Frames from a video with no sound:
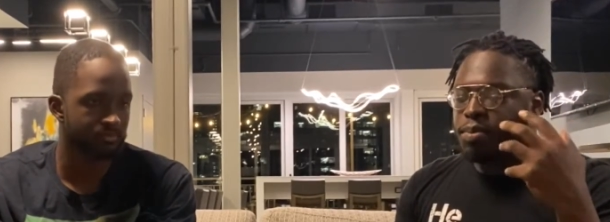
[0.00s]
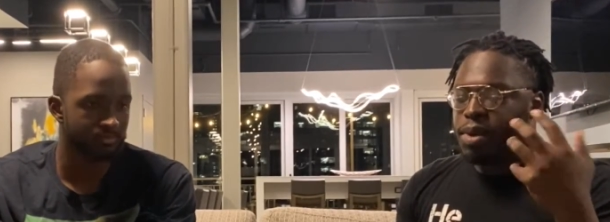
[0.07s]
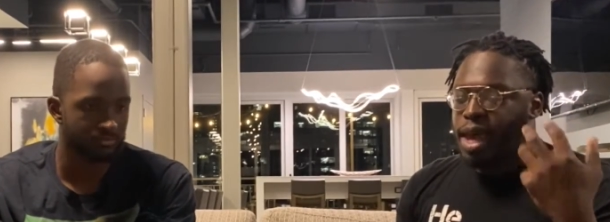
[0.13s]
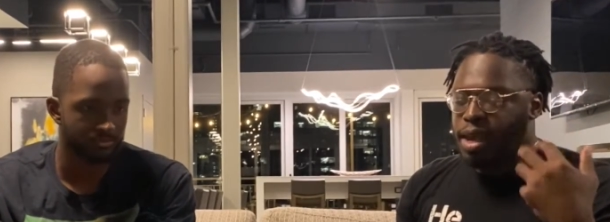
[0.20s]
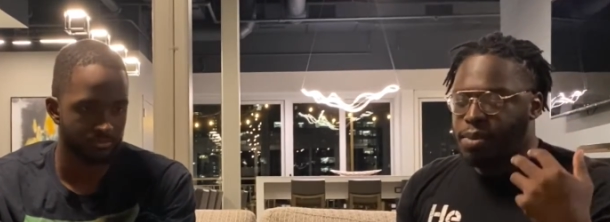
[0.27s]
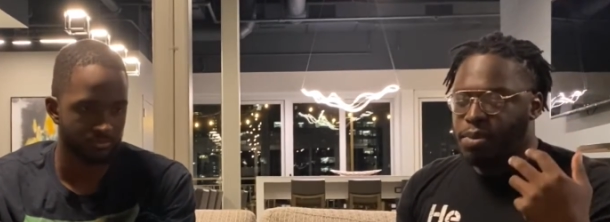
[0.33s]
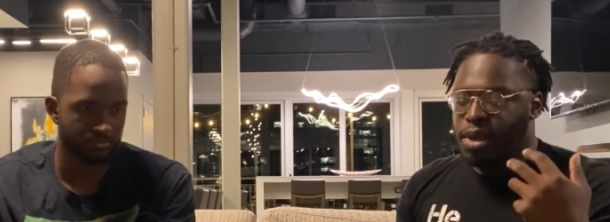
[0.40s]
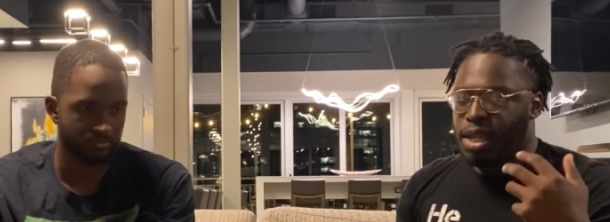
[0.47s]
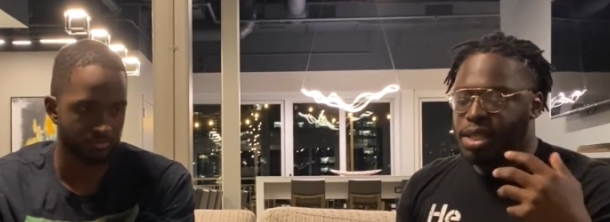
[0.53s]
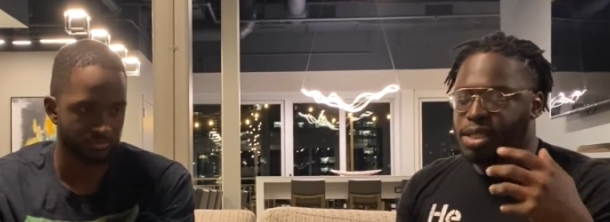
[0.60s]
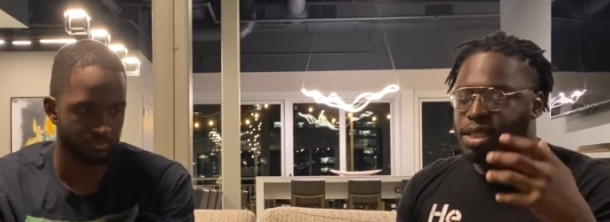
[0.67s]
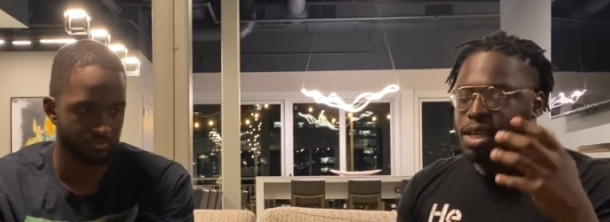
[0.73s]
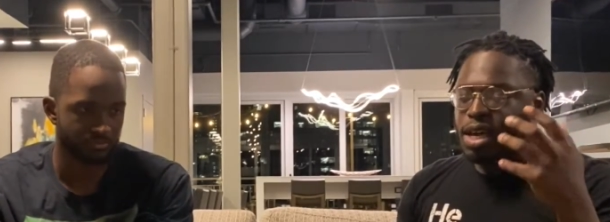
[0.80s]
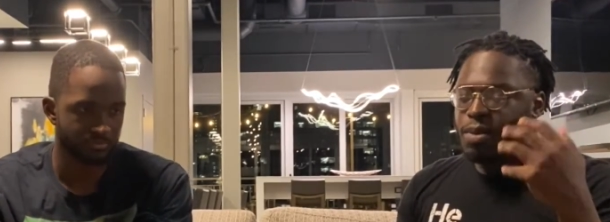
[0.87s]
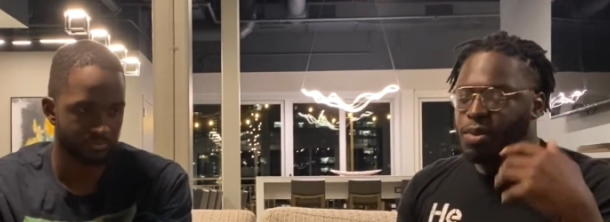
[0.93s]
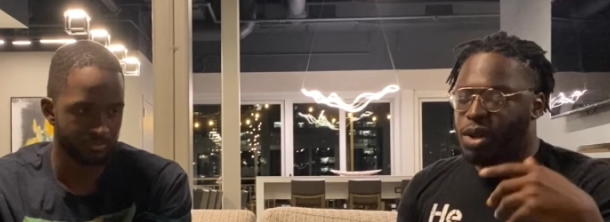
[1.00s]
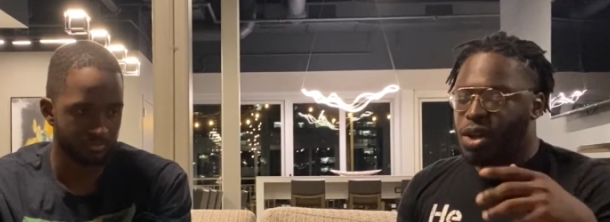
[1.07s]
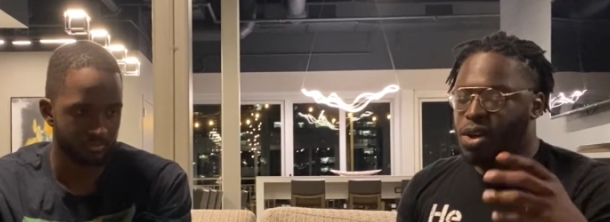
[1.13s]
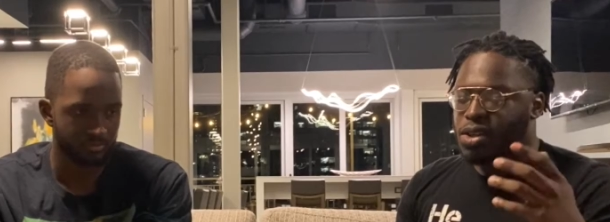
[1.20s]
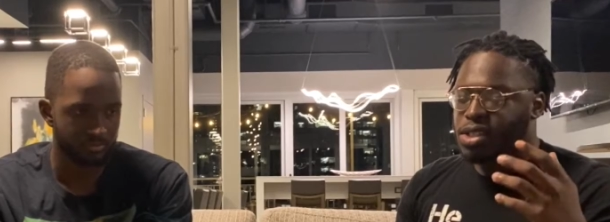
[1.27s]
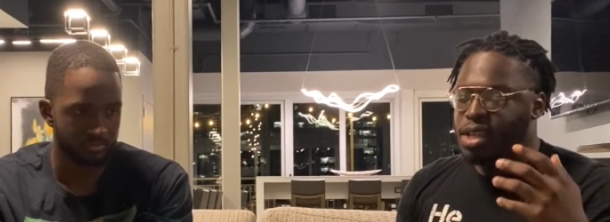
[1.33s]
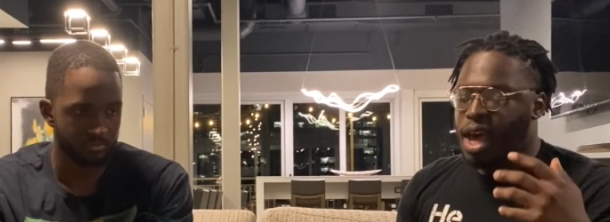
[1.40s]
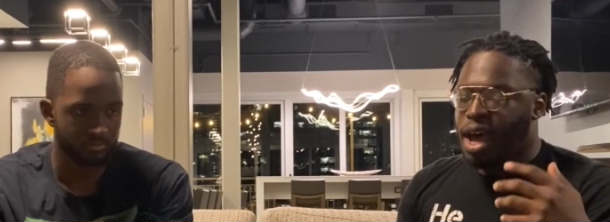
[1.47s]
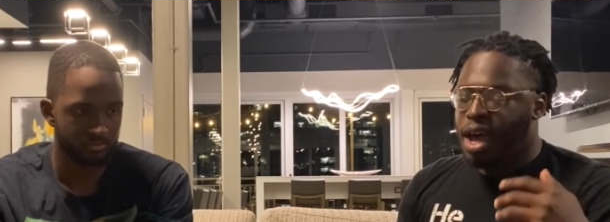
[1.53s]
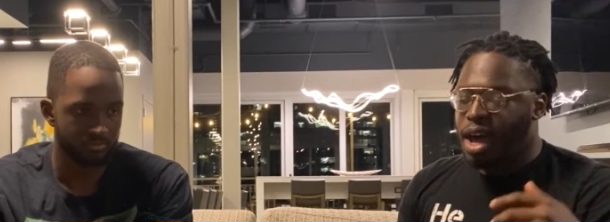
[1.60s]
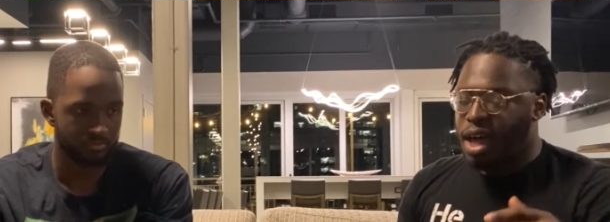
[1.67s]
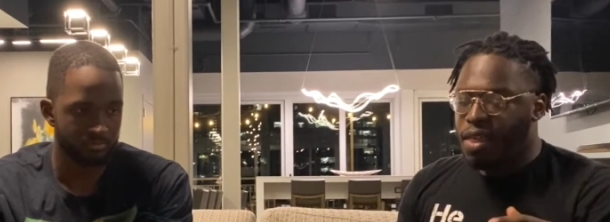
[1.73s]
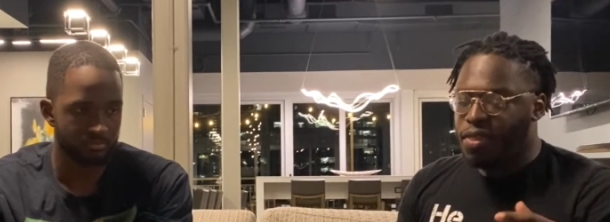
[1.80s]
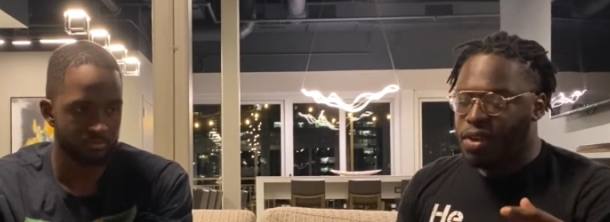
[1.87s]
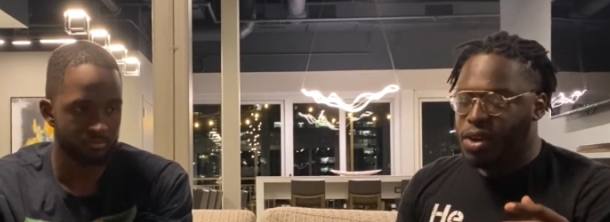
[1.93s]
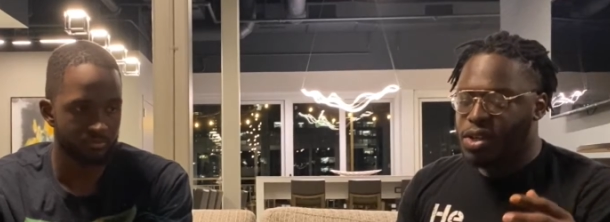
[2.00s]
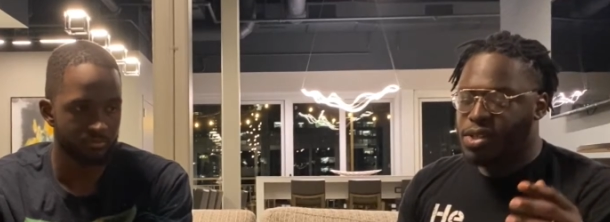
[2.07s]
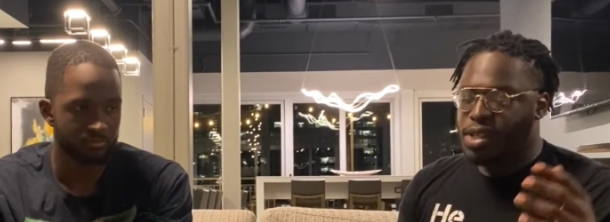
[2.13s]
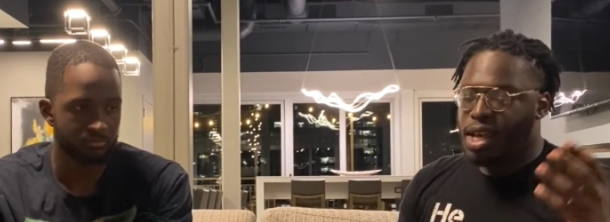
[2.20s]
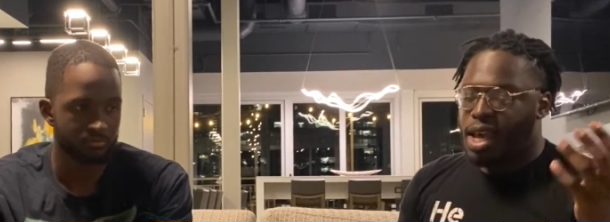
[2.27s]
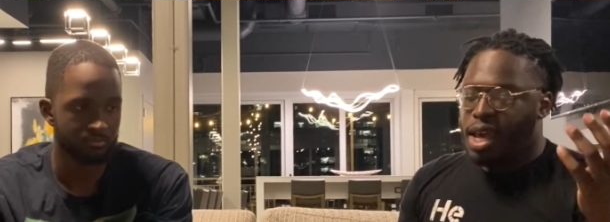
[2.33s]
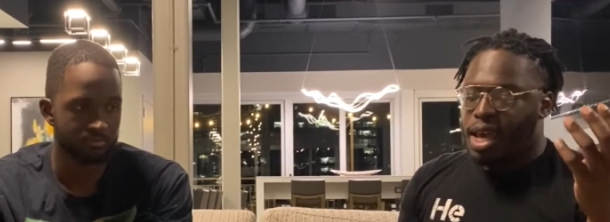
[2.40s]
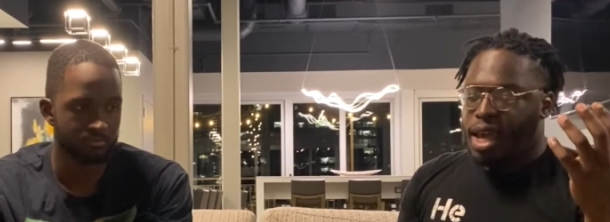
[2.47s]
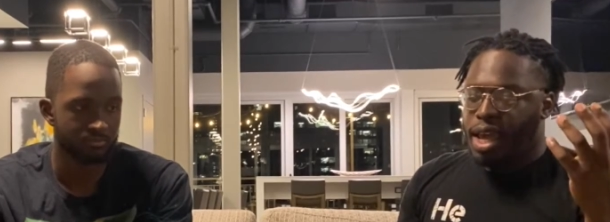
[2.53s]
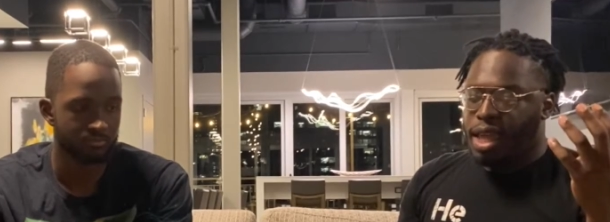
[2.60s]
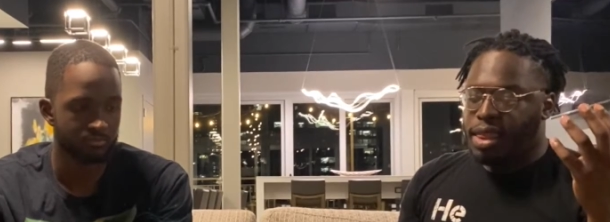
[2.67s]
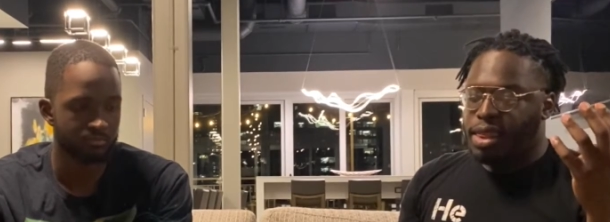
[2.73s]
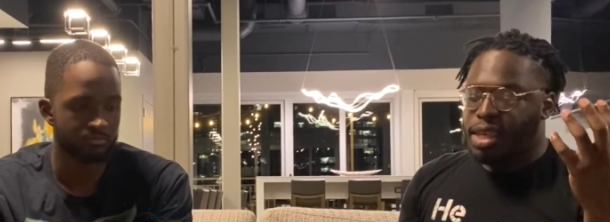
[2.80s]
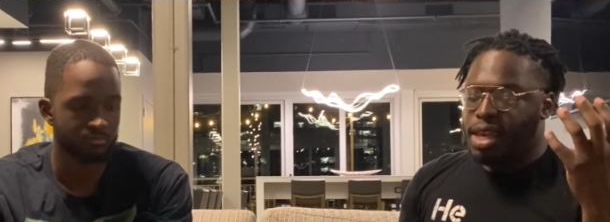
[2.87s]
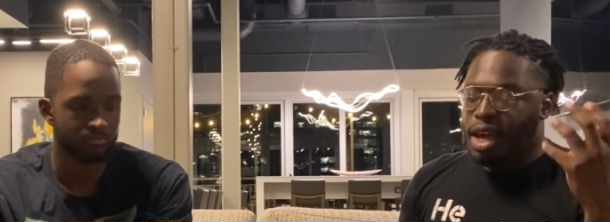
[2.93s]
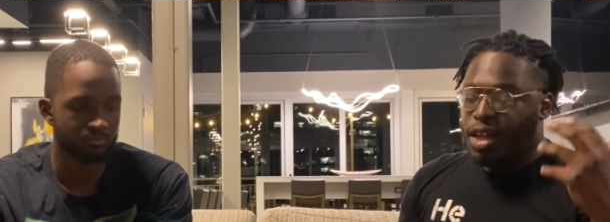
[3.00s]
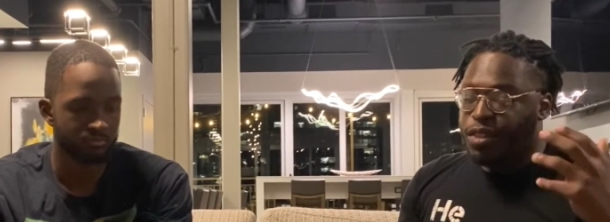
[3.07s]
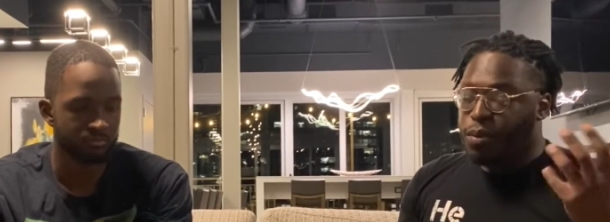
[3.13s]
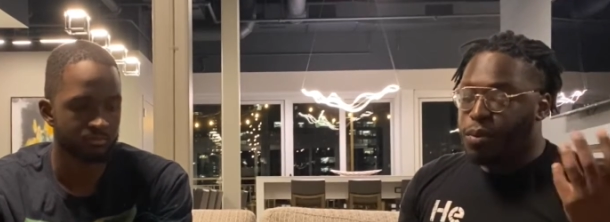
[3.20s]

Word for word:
Speaker 1: black men to come alongside others in the other